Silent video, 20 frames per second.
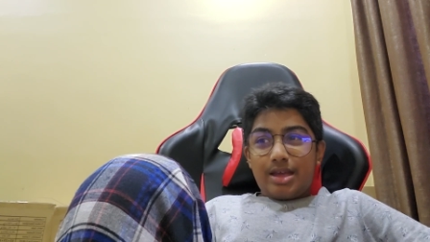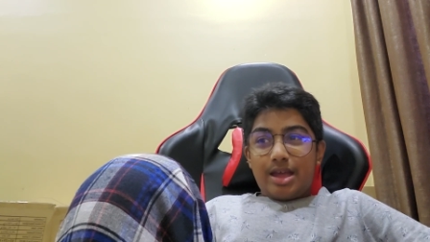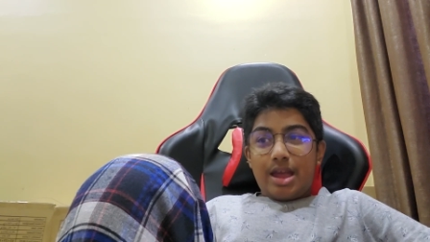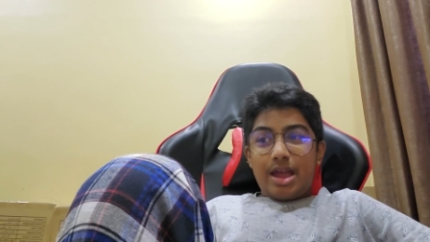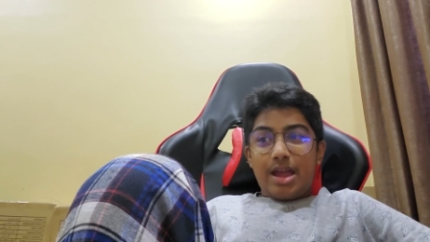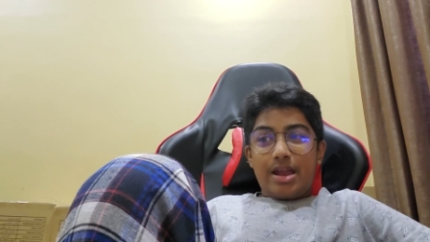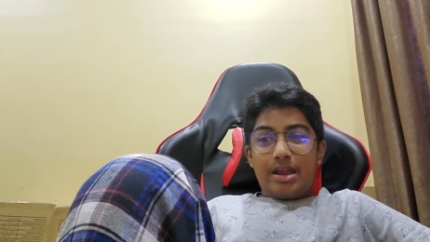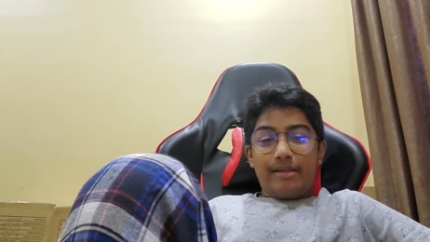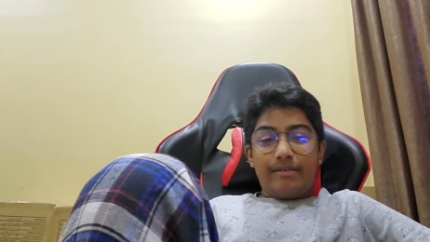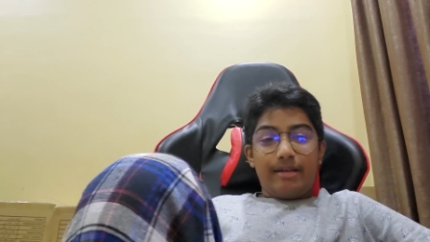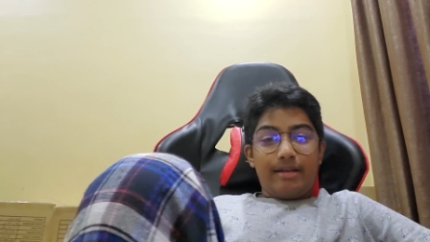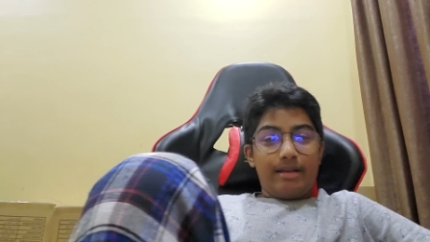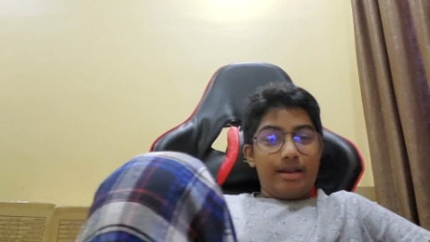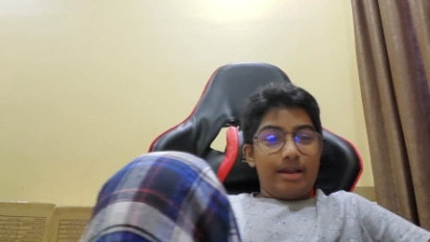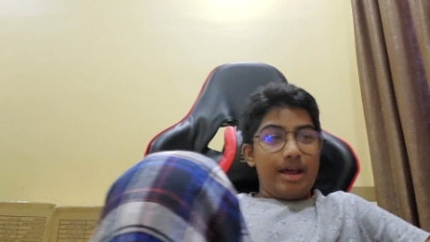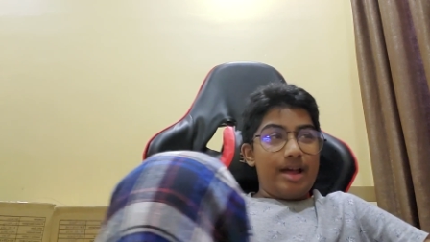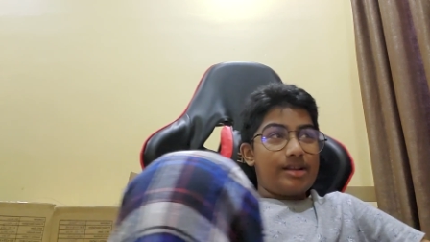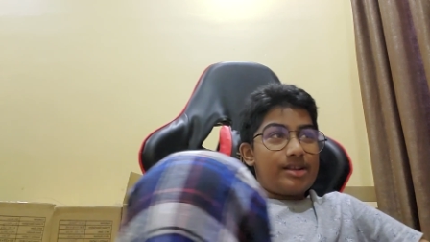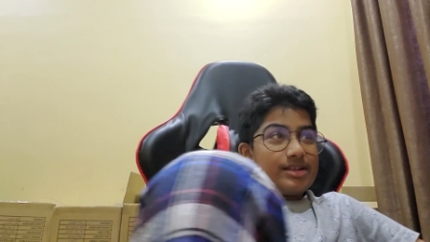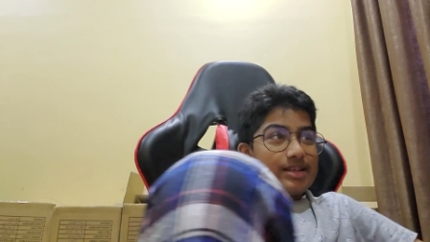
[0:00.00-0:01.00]

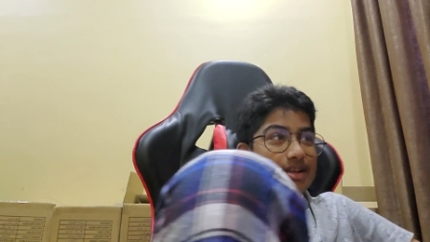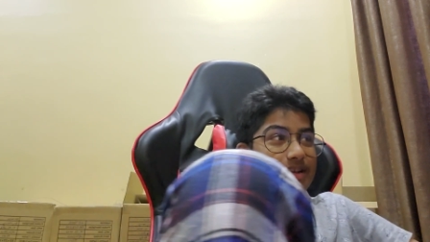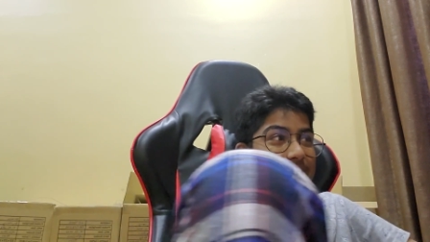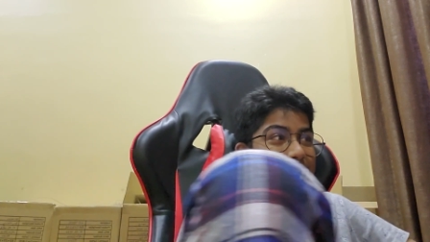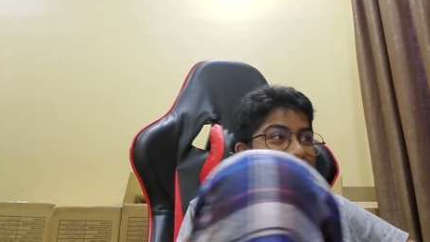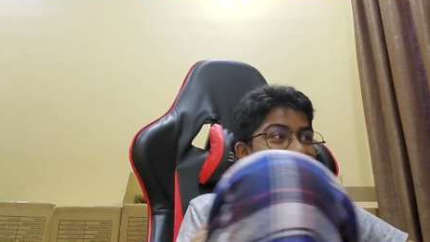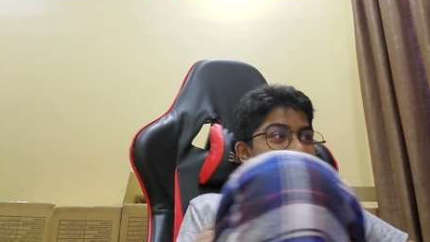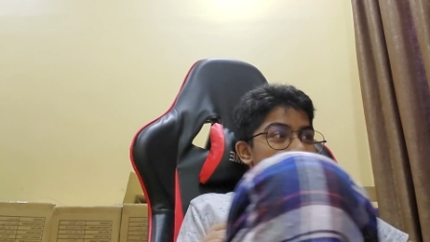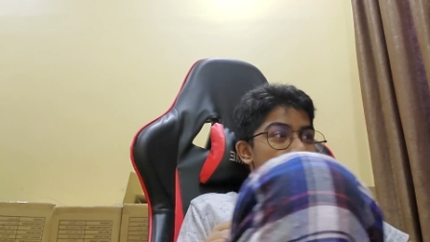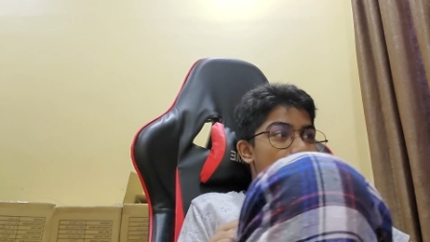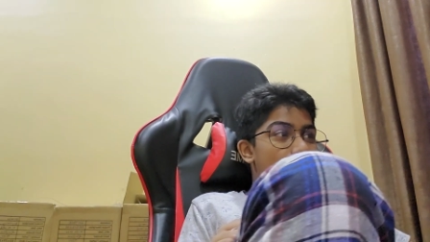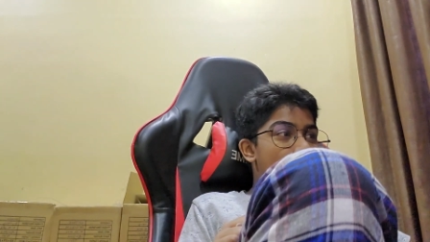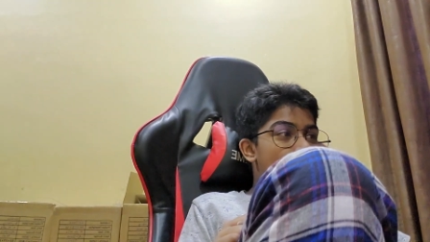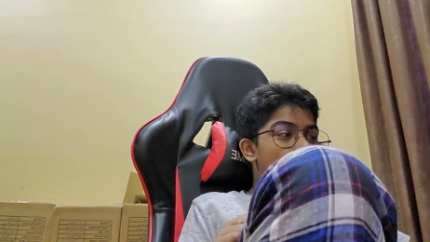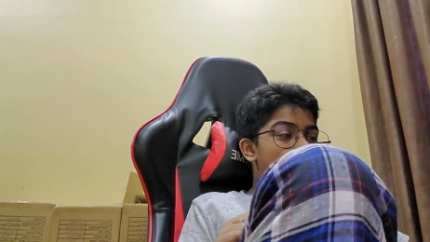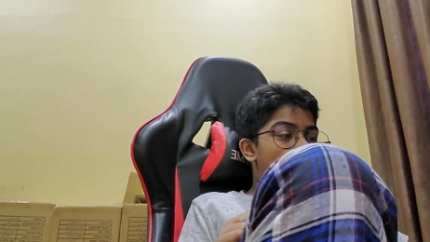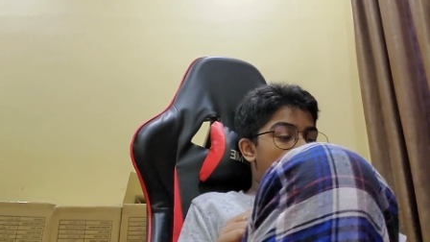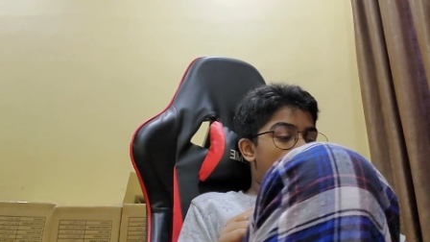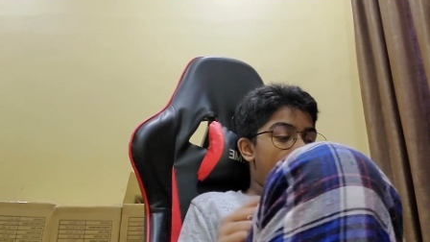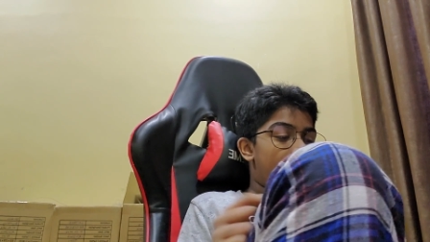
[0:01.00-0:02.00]
And that's the next
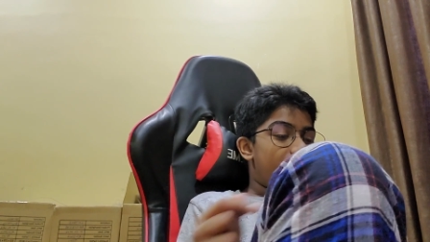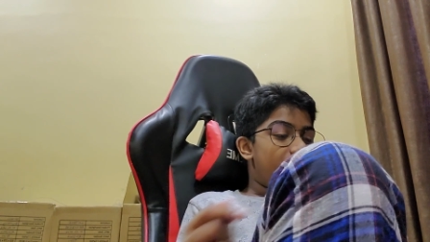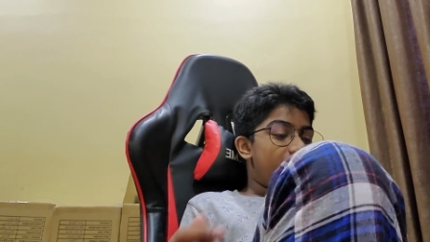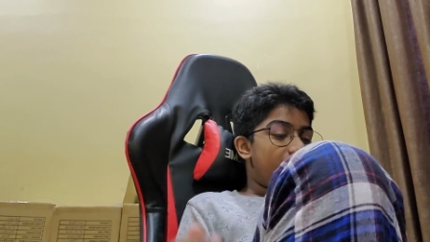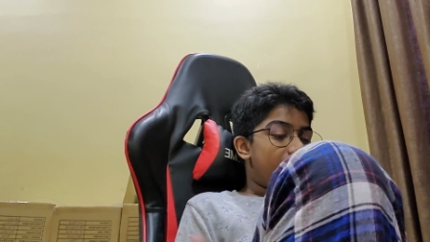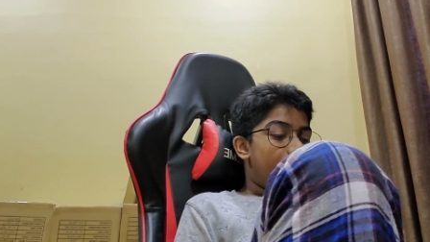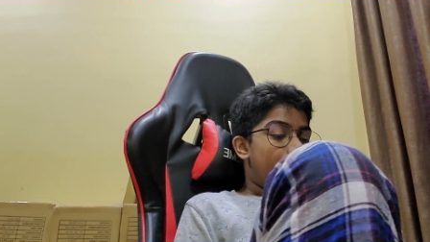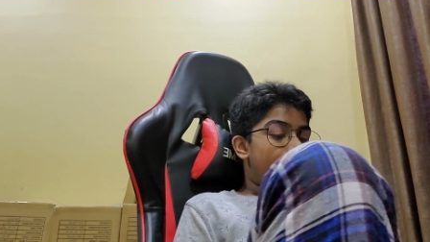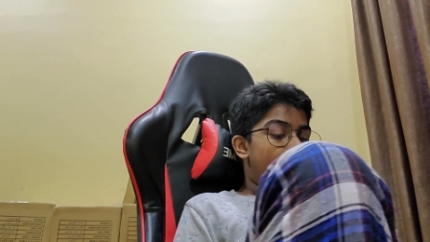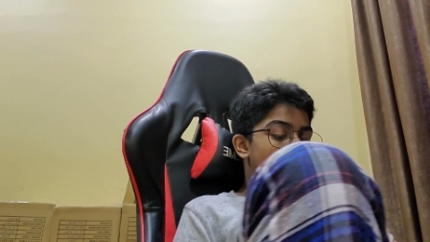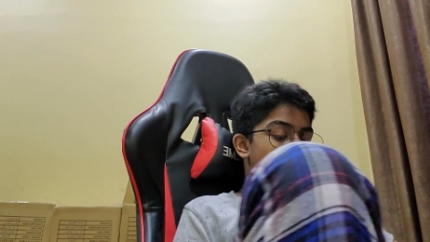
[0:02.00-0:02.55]
one for this year